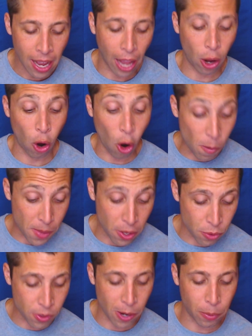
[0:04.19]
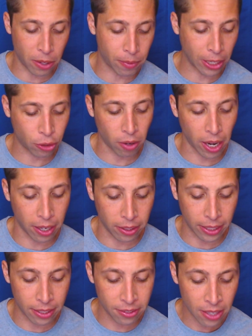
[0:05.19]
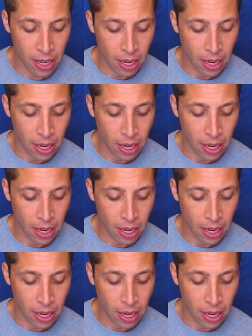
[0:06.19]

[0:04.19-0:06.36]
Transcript: I hope that you know what a right triangle is.